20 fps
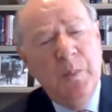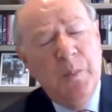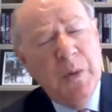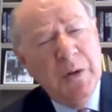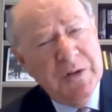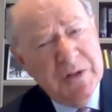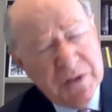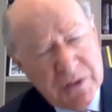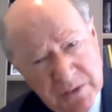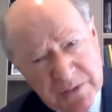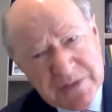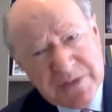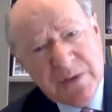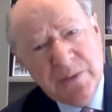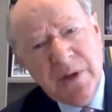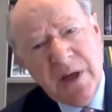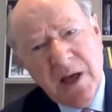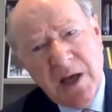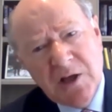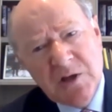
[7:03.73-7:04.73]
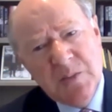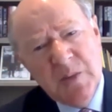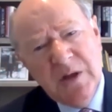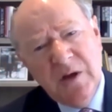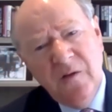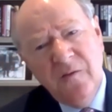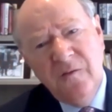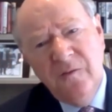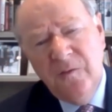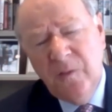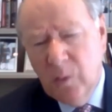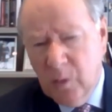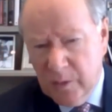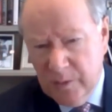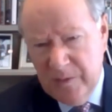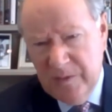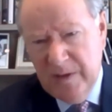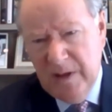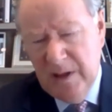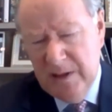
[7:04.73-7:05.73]
But it also can't be a
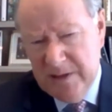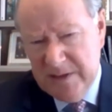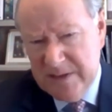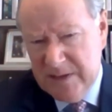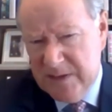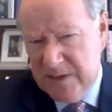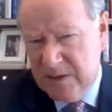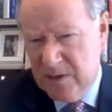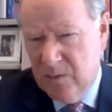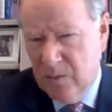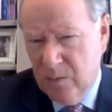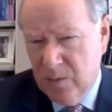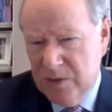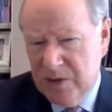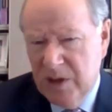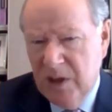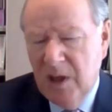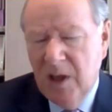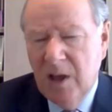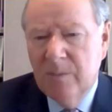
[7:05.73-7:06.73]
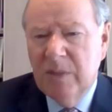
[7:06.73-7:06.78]
fourth instance court,